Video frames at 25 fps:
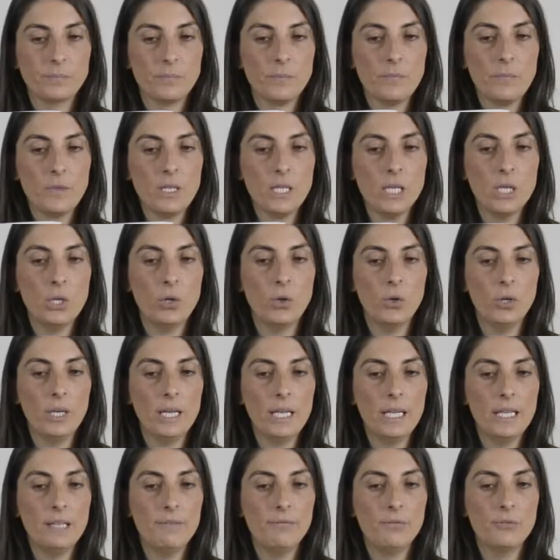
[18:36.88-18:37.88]
now
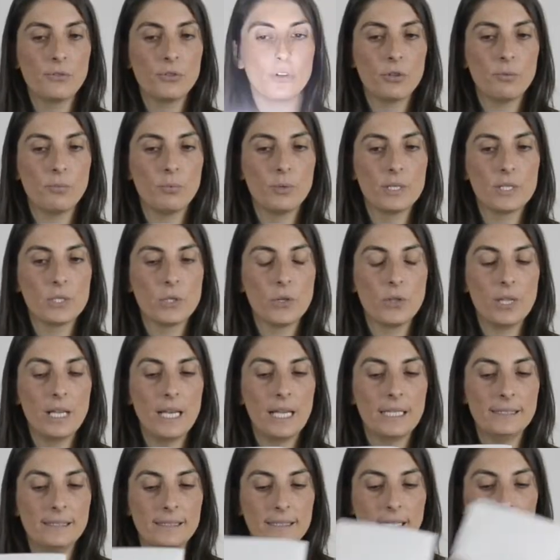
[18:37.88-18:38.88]
another picture with
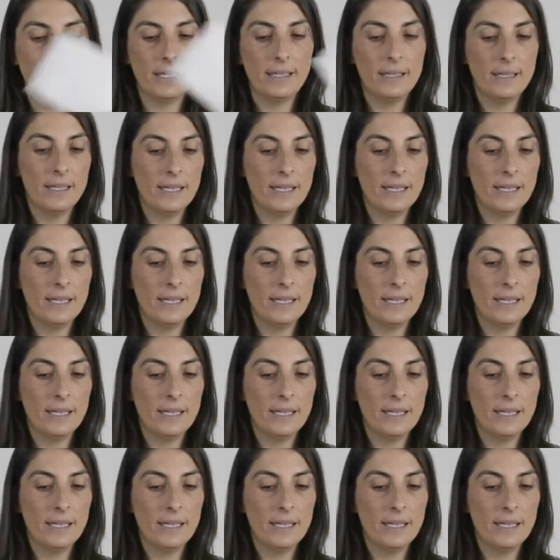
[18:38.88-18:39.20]
this silk